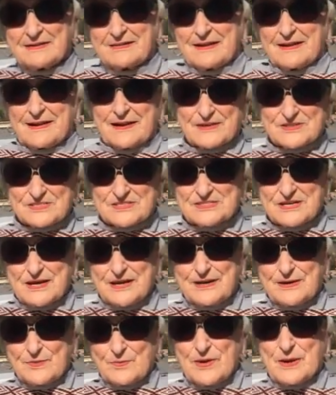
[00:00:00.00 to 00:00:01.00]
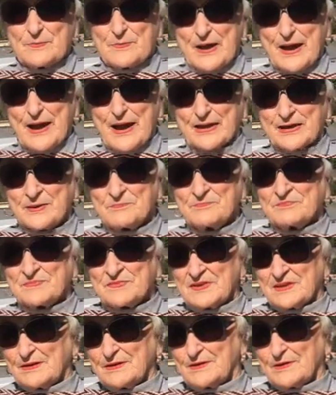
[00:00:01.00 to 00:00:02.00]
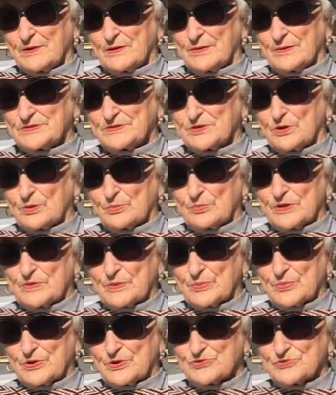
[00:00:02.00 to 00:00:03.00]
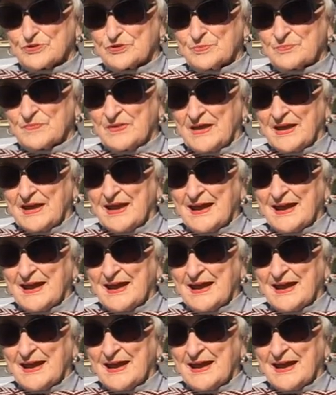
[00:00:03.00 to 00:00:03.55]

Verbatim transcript: and the next day he went back, you know, and told Brother Bertram.